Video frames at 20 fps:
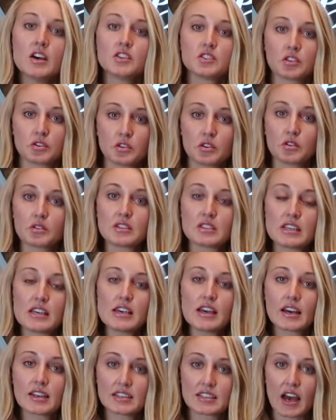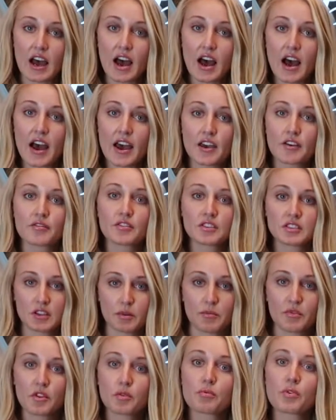So you'll see a tie for
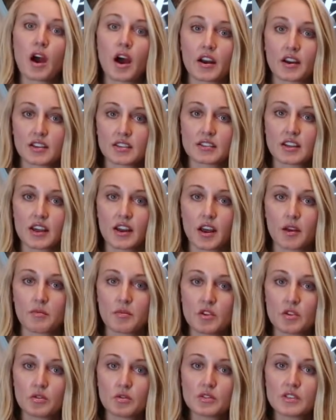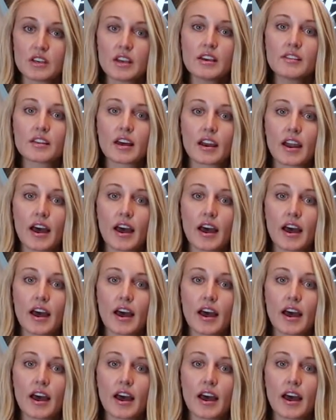some of the products that I'm using that